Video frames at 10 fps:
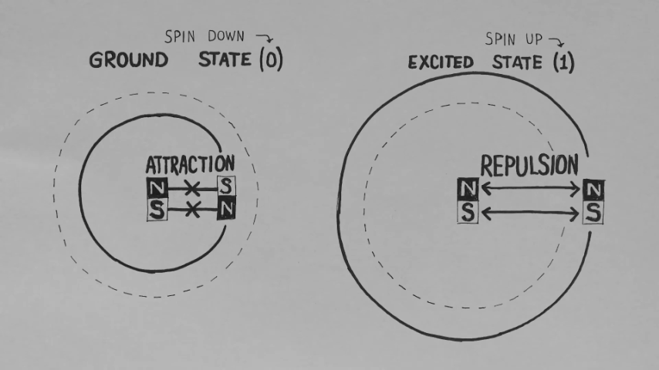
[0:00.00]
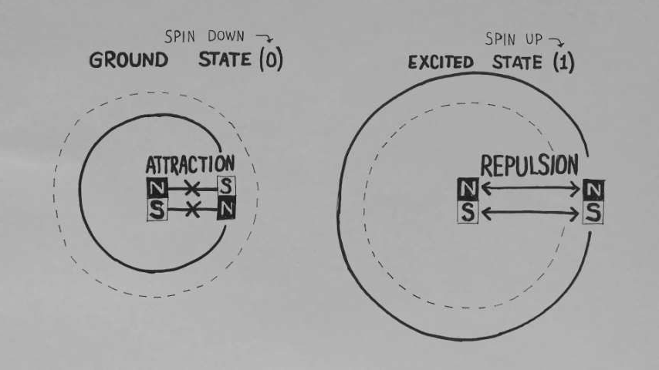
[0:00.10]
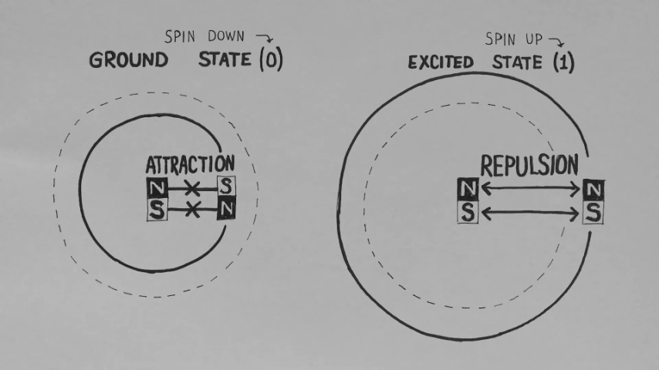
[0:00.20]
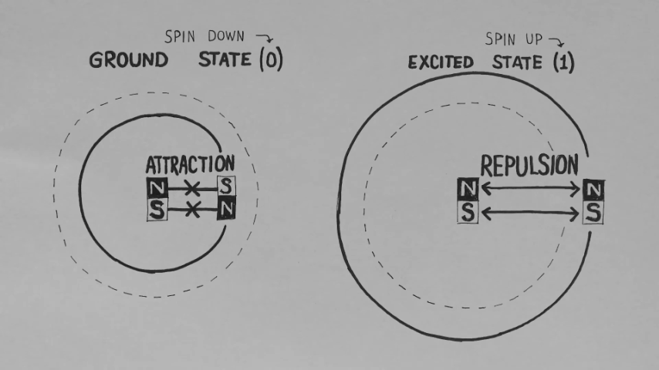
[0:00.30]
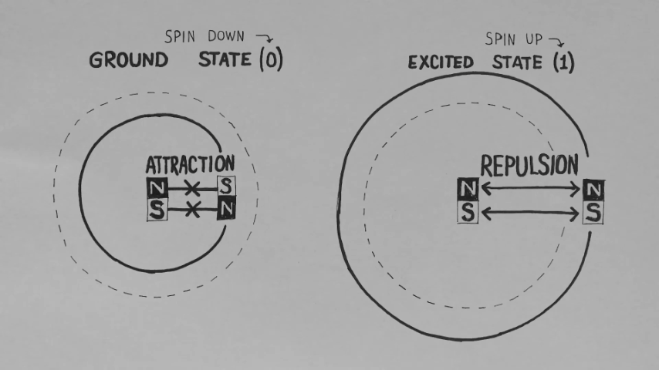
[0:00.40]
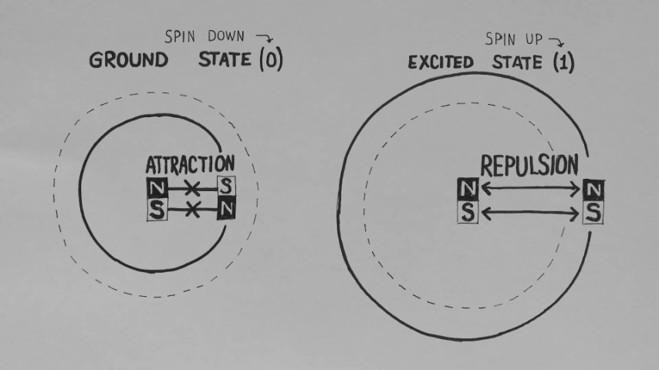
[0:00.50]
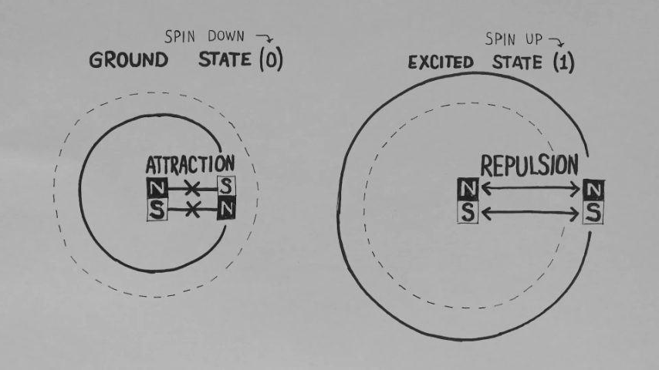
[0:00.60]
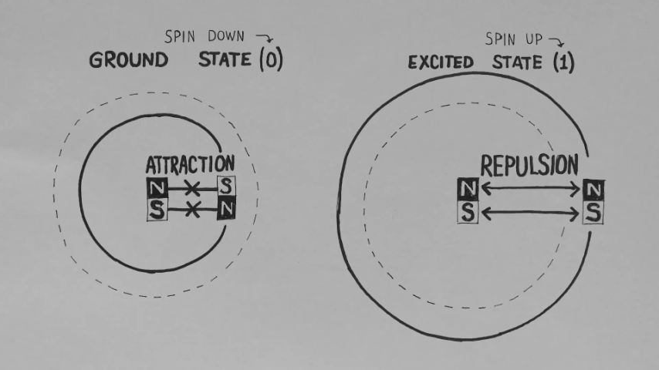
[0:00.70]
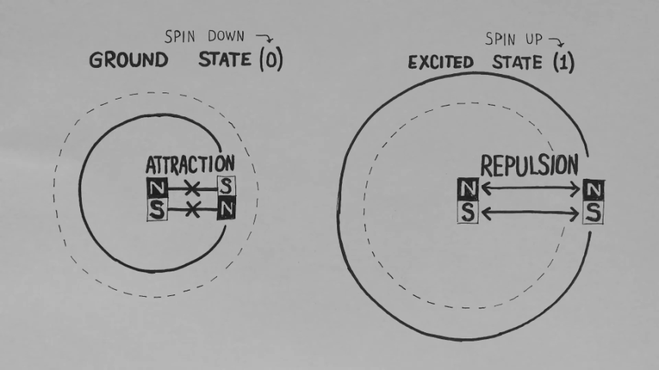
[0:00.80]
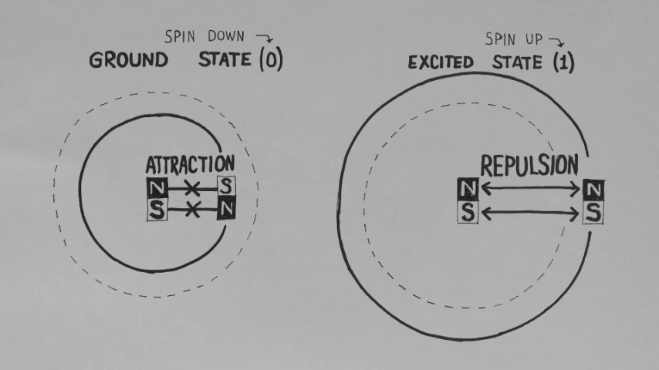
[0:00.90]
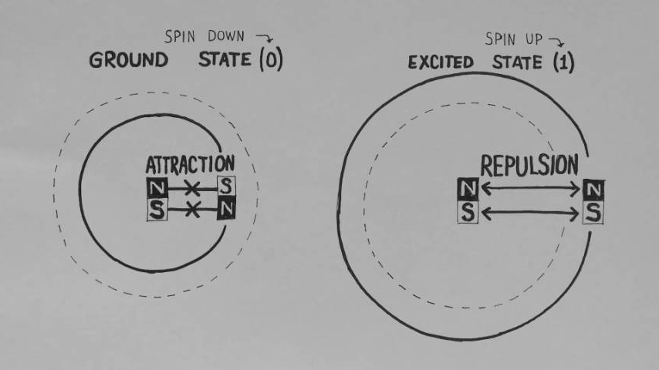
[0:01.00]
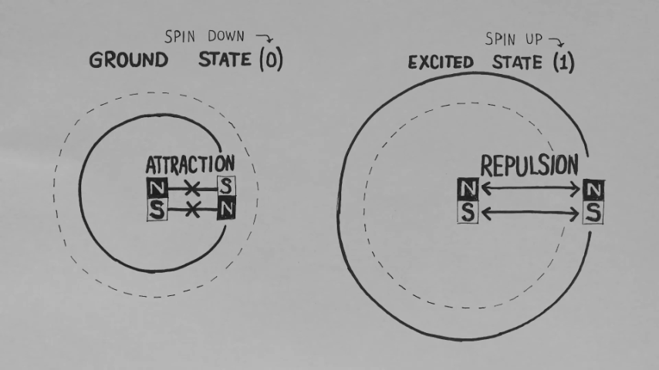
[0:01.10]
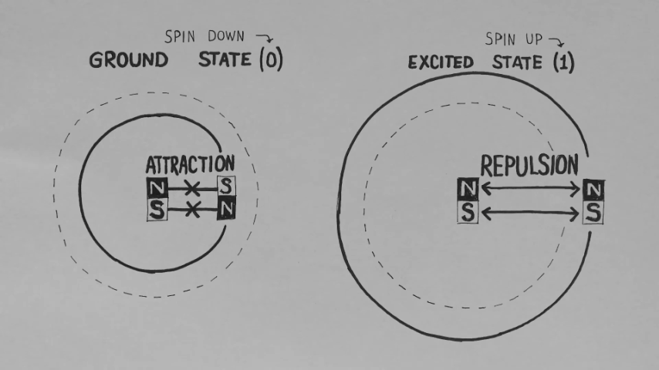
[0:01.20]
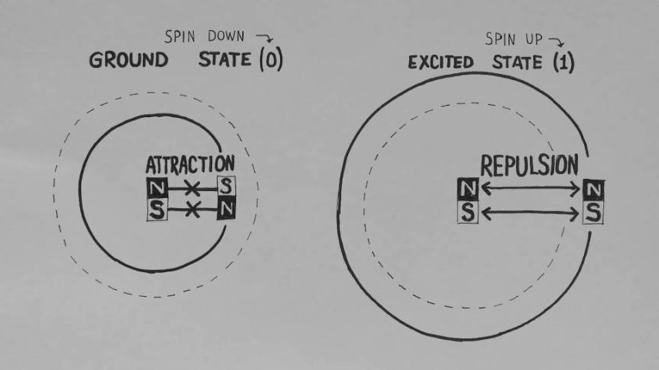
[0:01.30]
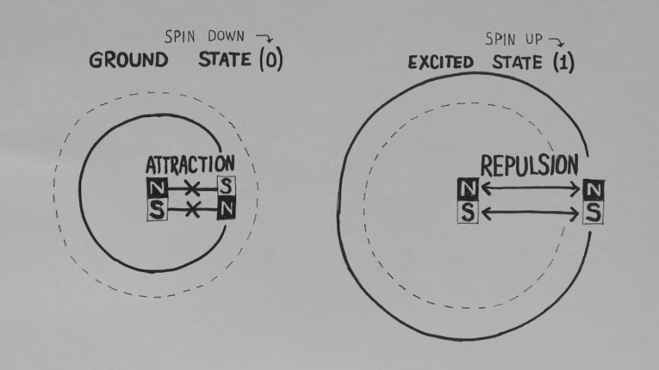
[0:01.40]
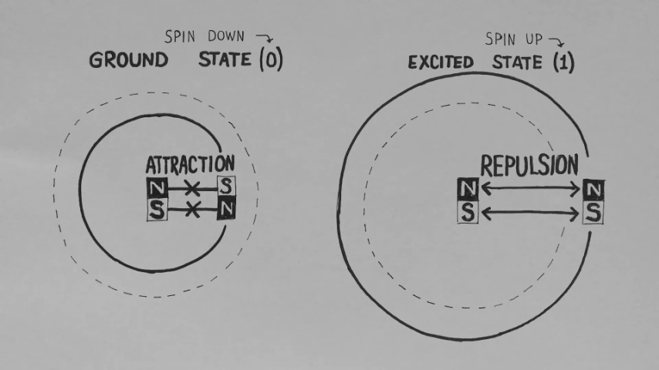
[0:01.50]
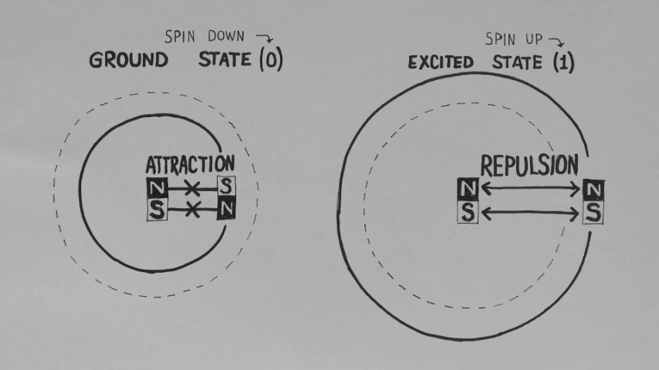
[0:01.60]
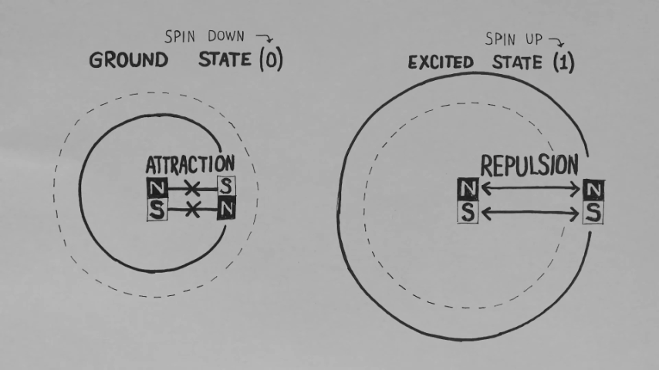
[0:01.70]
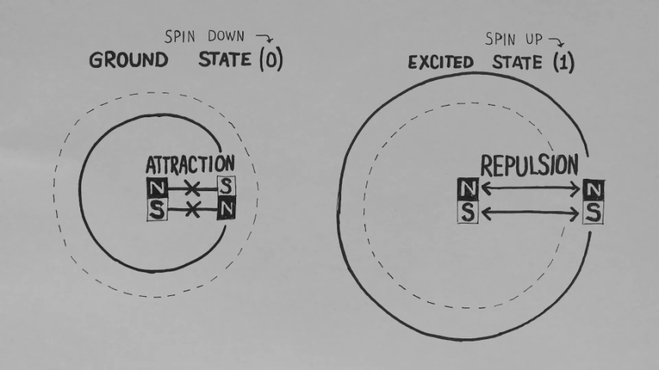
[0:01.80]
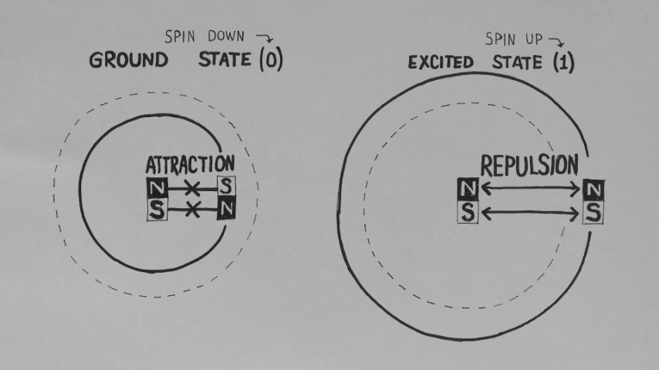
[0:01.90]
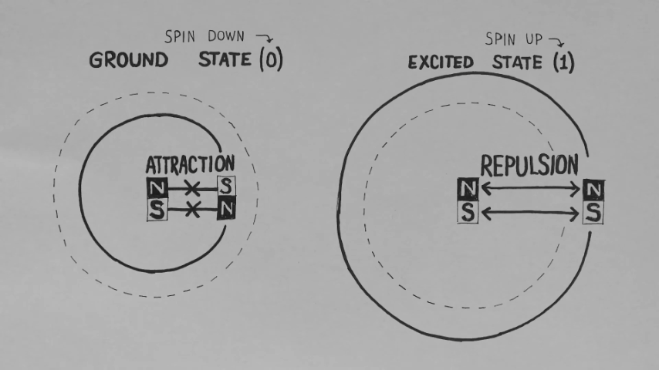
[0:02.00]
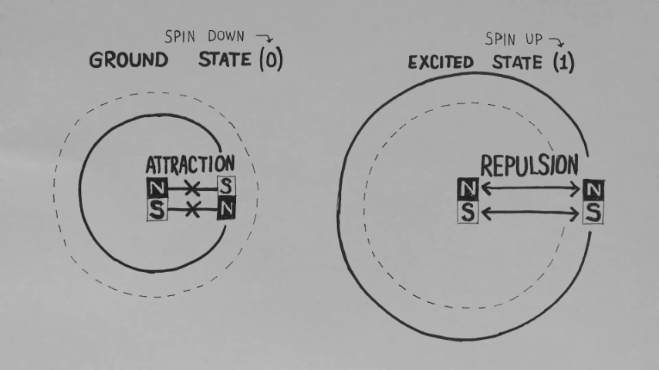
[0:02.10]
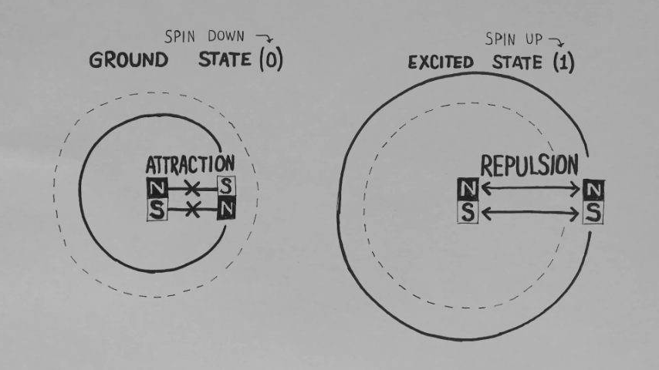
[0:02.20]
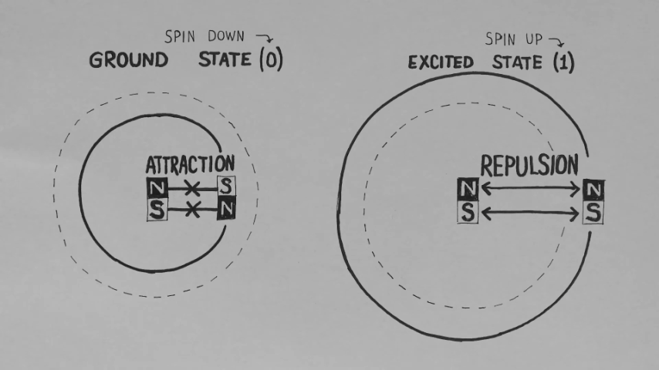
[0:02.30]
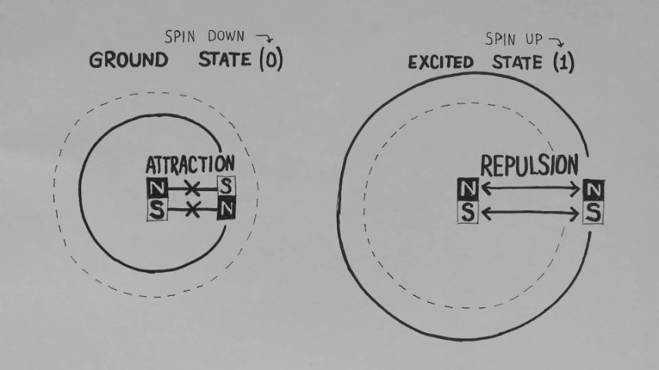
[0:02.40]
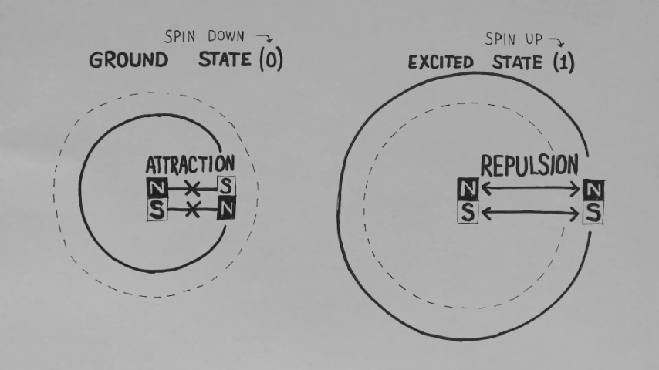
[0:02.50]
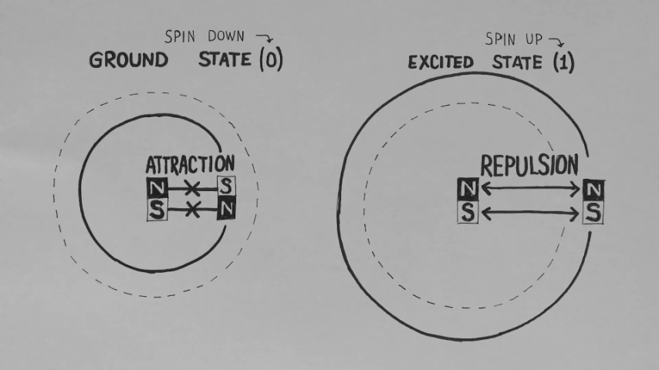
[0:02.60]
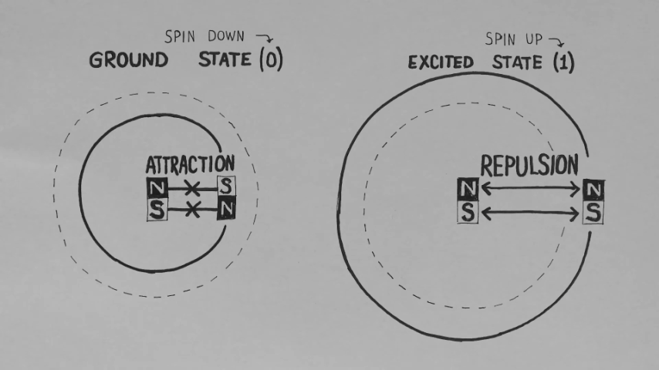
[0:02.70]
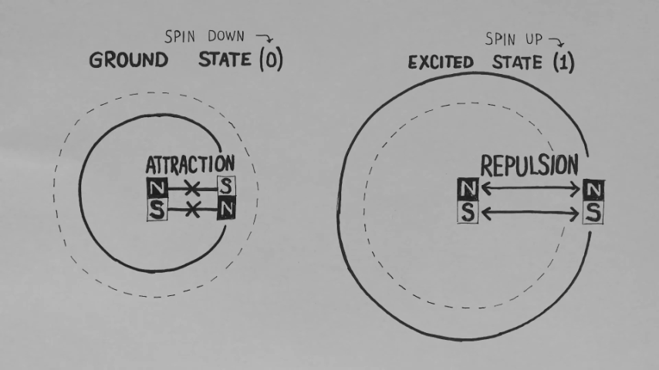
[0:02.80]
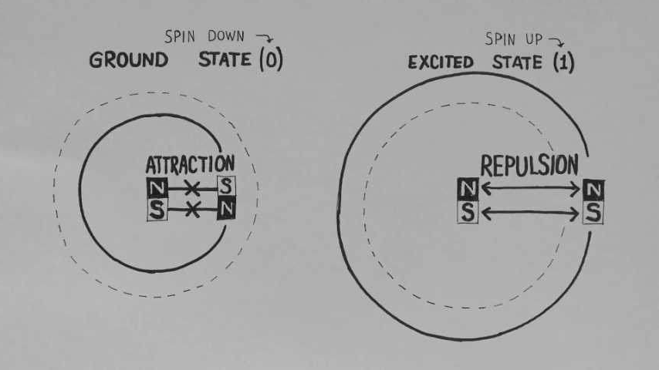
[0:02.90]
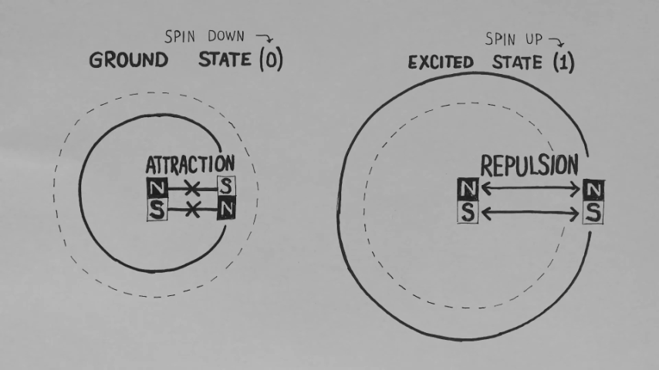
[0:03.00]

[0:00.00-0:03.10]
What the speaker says: No face is visible, so there are no lips to read.